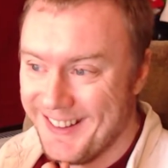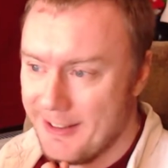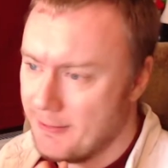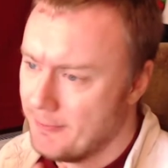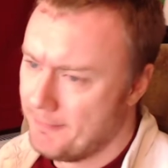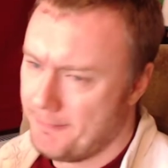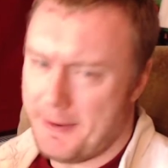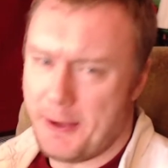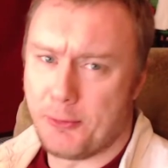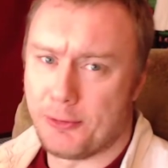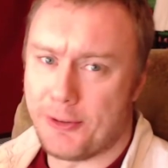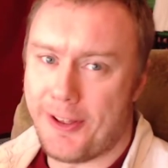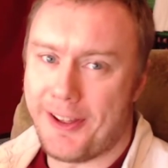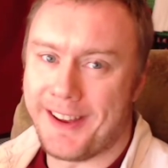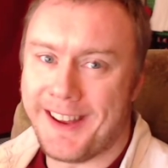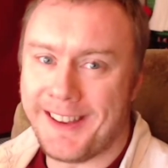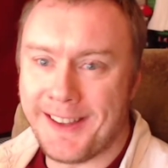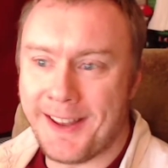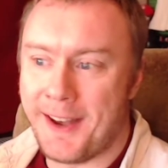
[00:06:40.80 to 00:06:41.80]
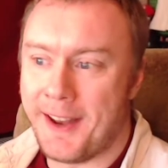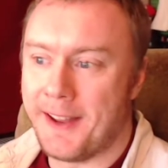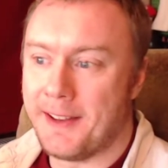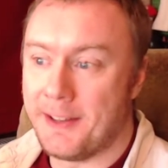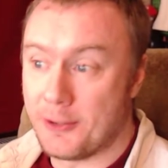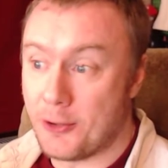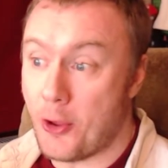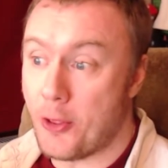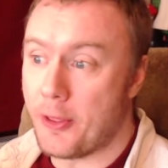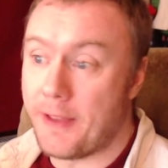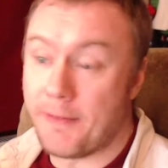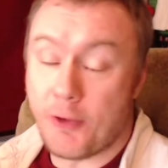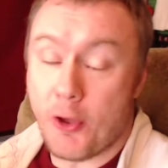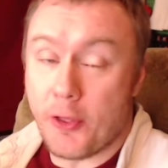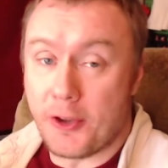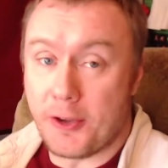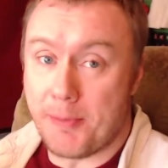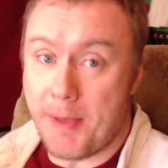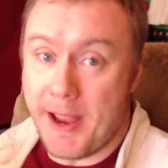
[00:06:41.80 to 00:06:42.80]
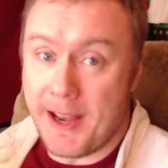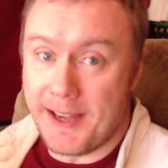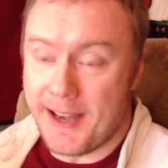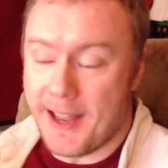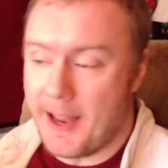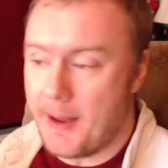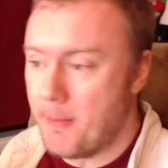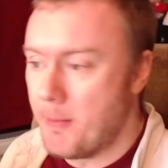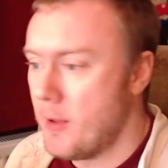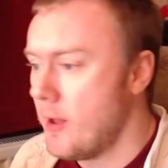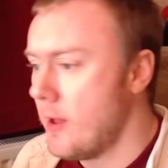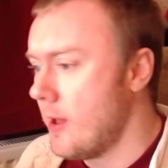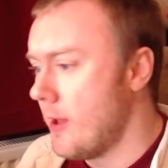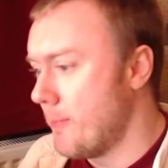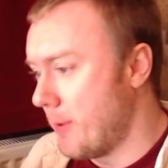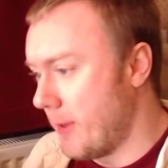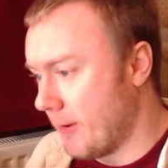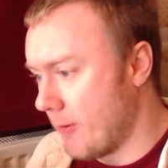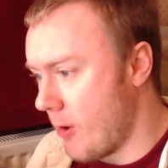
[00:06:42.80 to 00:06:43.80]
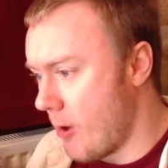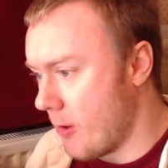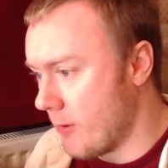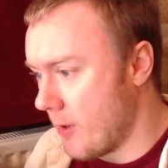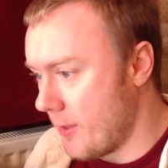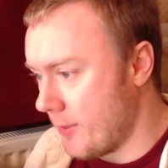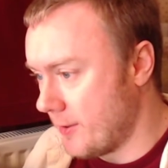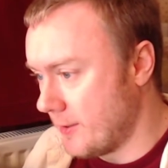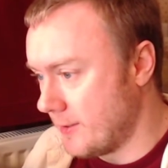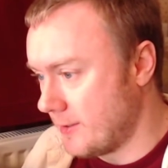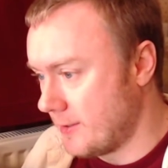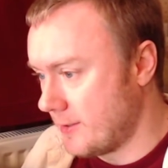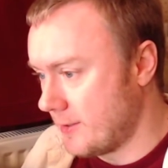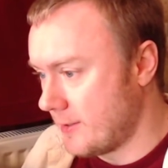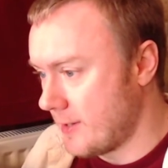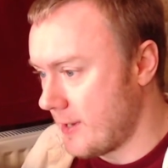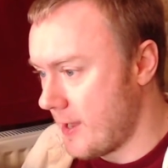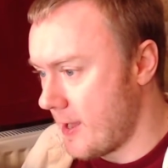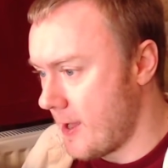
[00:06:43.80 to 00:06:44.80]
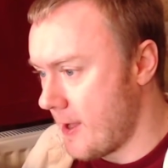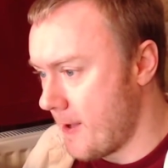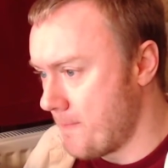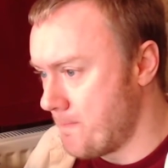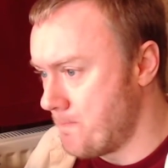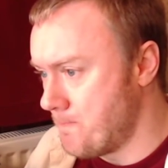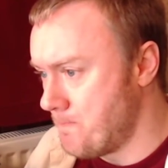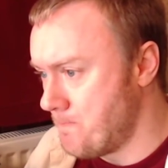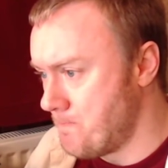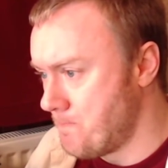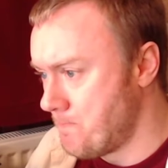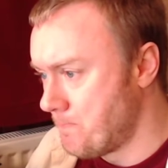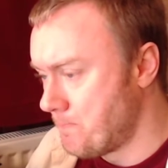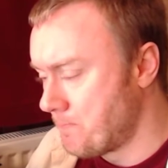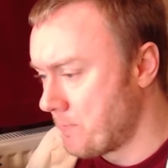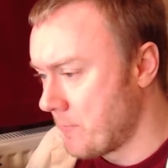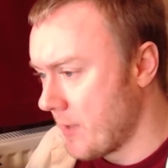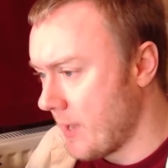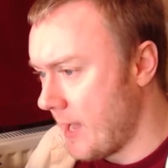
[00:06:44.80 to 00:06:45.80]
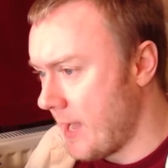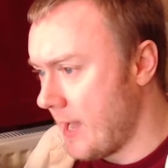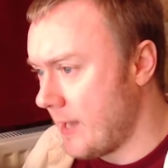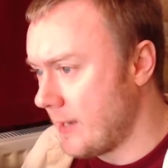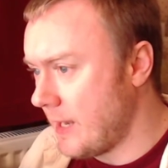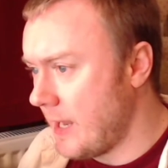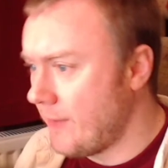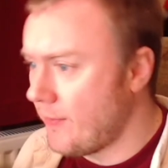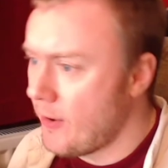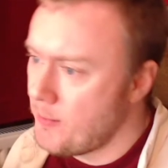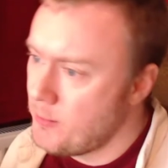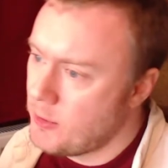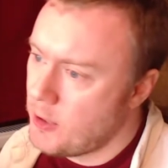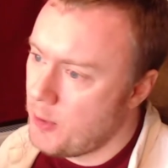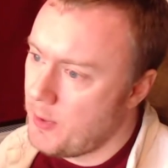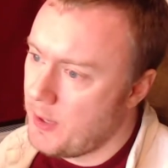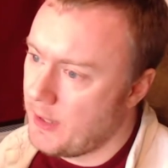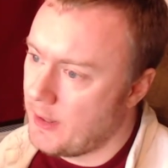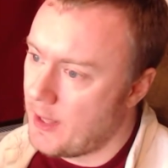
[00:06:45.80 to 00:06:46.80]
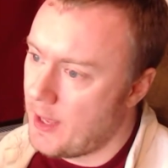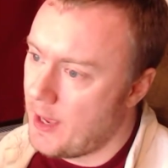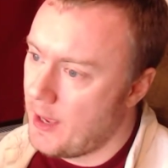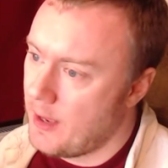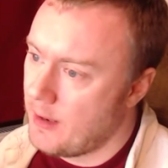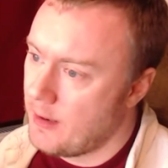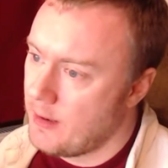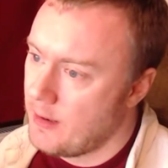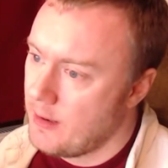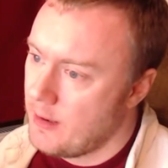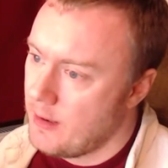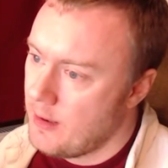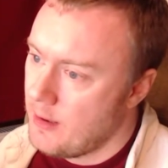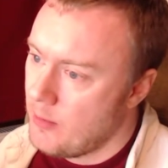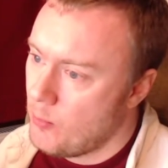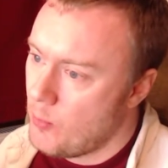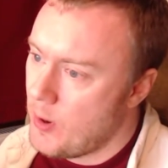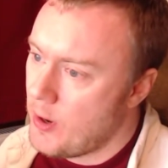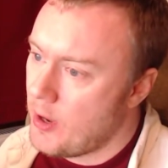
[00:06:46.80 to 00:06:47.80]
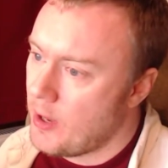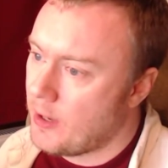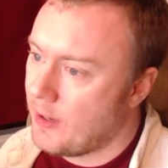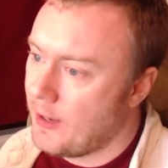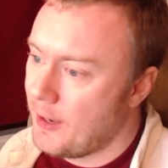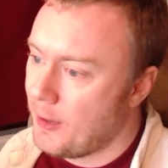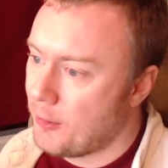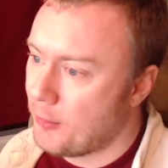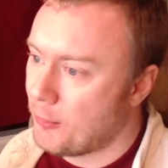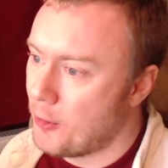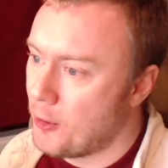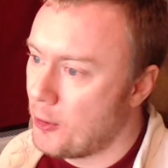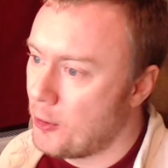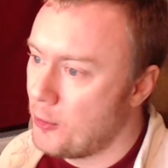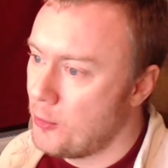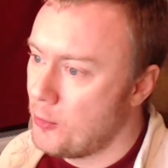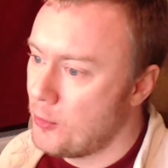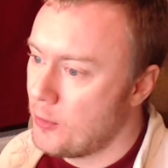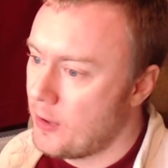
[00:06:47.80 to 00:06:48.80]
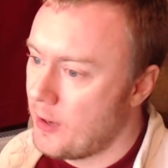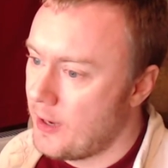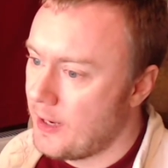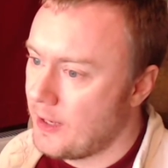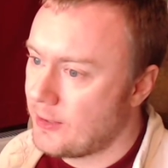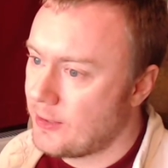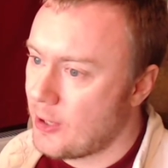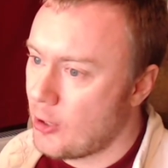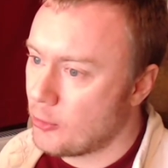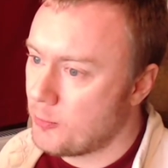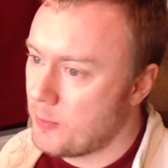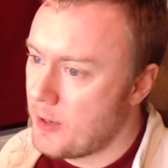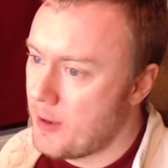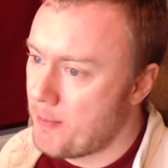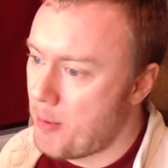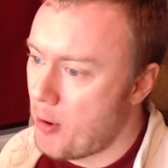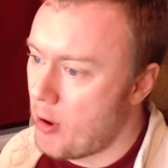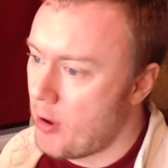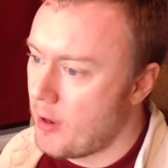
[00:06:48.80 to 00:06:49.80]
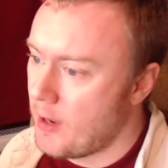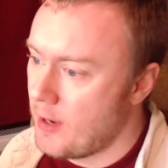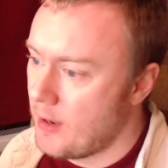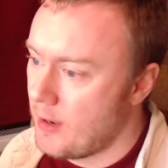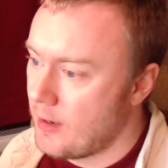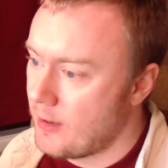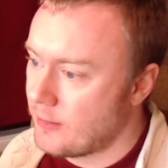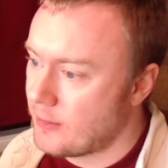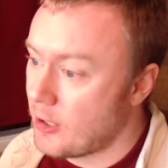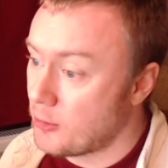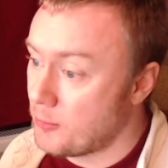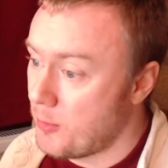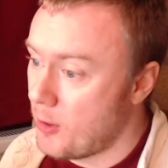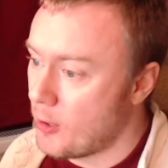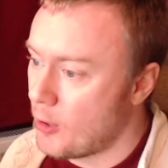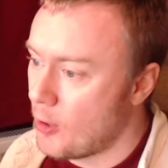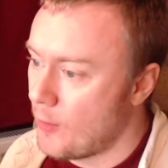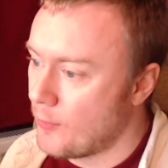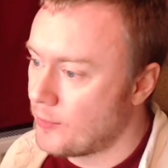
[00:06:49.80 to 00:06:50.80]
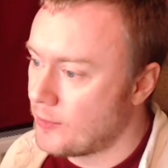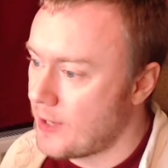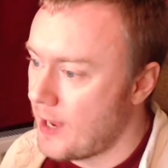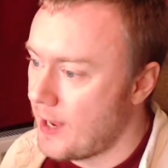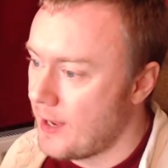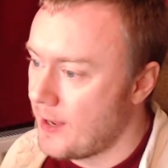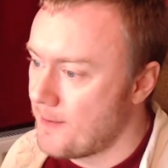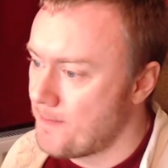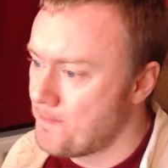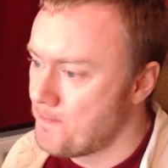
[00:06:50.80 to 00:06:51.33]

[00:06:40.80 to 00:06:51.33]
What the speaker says: Feels like it, doesn't it? They've got the domain name, but there are others. And if I'm doing that, when I click through and it tells me I can offset it.